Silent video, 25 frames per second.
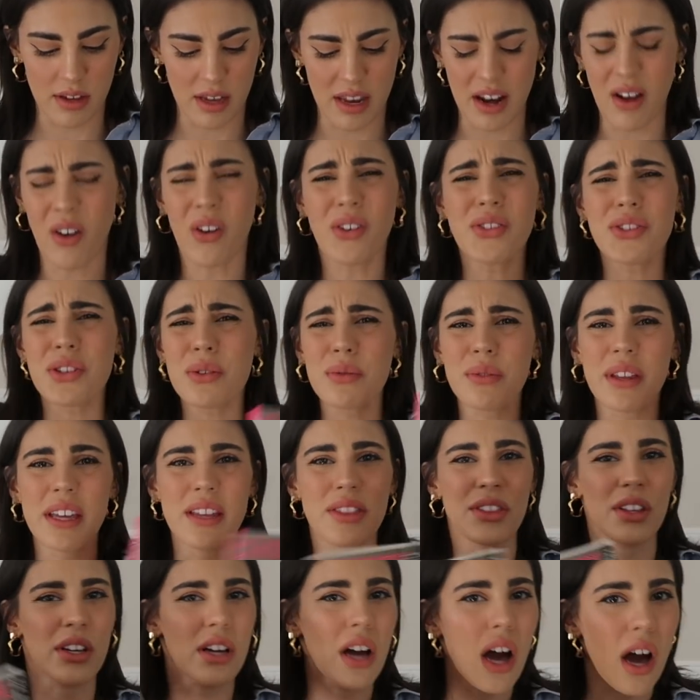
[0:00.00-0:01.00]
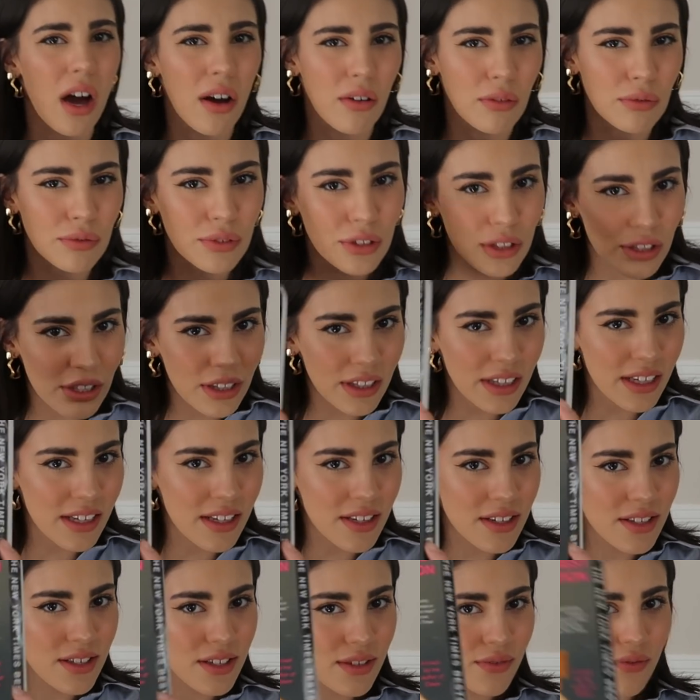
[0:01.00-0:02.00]
And also like the cover
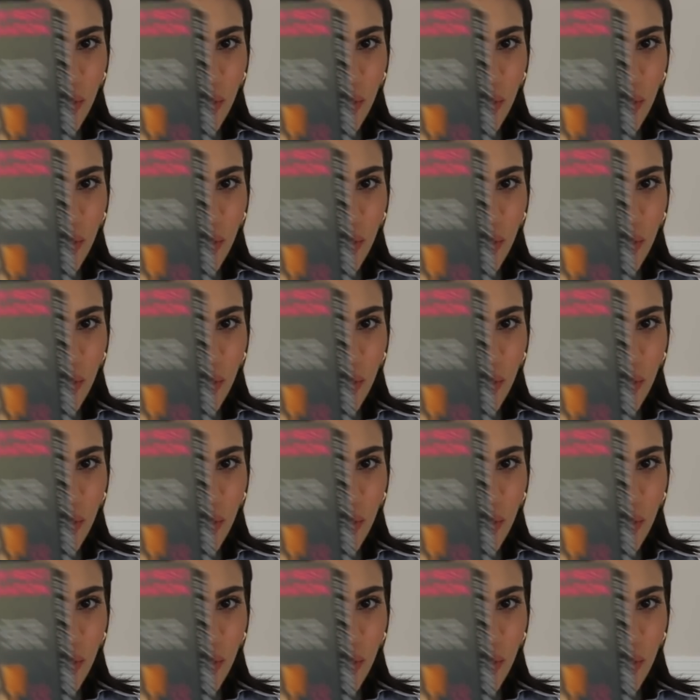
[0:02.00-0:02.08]
is